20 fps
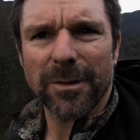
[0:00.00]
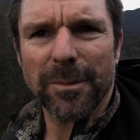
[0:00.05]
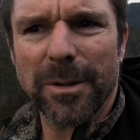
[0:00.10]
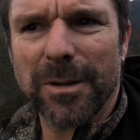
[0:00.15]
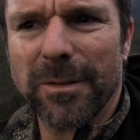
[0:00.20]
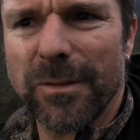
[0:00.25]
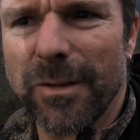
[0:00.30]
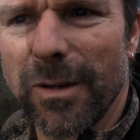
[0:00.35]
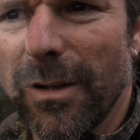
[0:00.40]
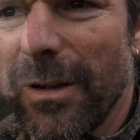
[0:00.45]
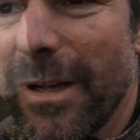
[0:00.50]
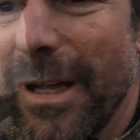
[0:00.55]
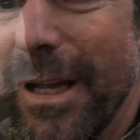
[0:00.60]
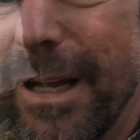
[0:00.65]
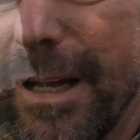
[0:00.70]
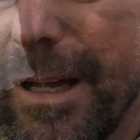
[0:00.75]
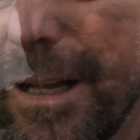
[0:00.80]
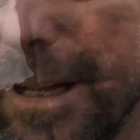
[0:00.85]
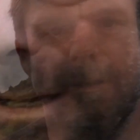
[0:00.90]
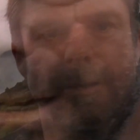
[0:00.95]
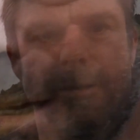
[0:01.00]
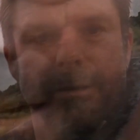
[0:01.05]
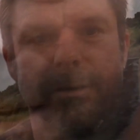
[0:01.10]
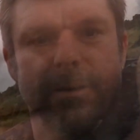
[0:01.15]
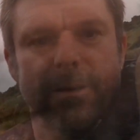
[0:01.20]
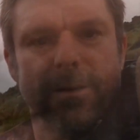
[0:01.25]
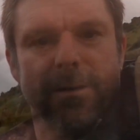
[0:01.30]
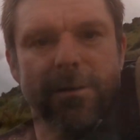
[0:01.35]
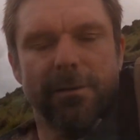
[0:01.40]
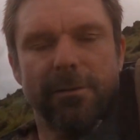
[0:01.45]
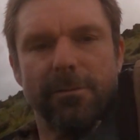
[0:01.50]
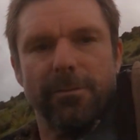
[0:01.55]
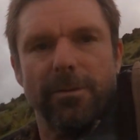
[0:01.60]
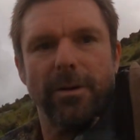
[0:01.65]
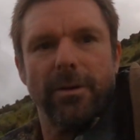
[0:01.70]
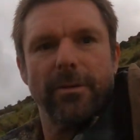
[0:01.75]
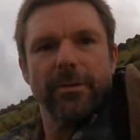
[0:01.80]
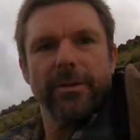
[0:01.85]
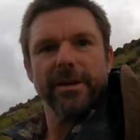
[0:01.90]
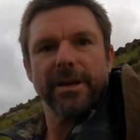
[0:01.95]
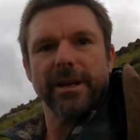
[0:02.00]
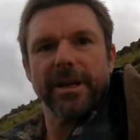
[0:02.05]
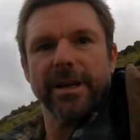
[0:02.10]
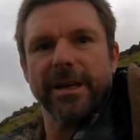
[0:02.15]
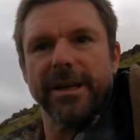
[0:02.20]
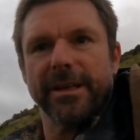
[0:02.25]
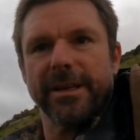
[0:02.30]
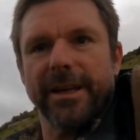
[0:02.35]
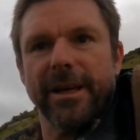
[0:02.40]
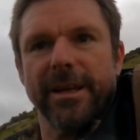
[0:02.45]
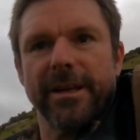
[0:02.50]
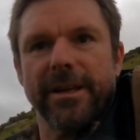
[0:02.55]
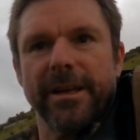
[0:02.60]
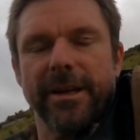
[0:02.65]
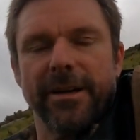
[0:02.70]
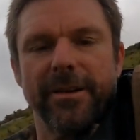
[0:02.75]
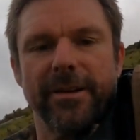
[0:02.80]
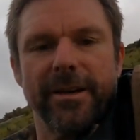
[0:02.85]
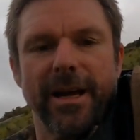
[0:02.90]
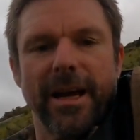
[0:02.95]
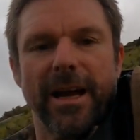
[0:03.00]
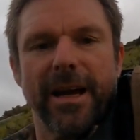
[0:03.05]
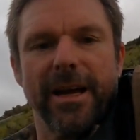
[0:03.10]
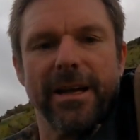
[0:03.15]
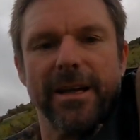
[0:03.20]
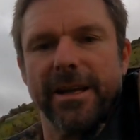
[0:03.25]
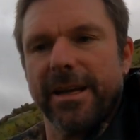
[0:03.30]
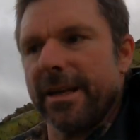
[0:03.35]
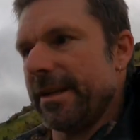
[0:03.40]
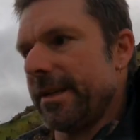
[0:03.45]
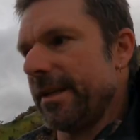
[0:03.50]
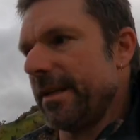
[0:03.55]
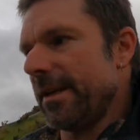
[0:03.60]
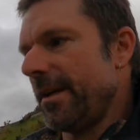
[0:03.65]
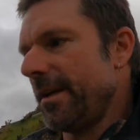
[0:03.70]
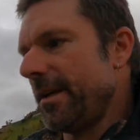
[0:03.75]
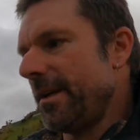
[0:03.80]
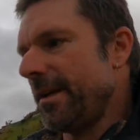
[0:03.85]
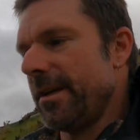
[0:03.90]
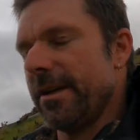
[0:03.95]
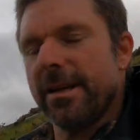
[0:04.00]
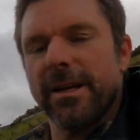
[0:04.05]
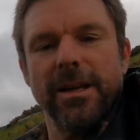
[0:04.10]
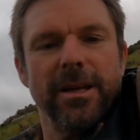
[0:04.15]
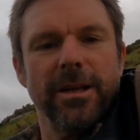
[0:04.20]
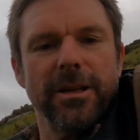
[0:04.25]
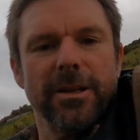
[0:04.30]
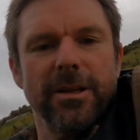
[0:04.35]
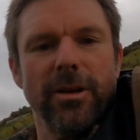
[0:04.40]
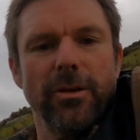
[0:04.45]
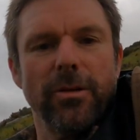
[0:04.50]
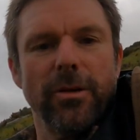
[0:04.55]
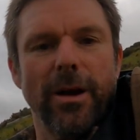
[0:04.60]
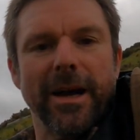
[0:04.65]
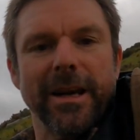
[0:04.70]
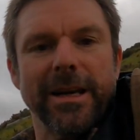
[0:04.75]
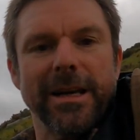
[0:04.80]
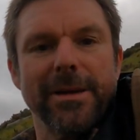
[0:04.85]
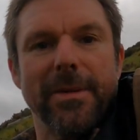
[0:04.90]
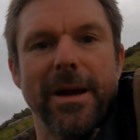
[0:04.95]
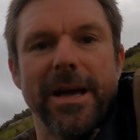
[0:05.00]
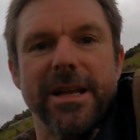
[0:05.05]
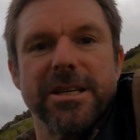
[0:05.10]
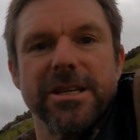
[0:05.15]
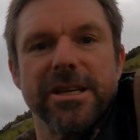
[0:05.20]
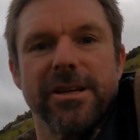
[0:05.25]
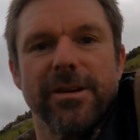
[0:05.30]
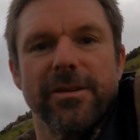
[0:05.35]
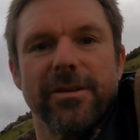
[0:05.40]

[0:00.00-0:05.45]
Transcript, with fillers: for a bit of a look. Well, I'm going to get down there and uh, get the new honey badger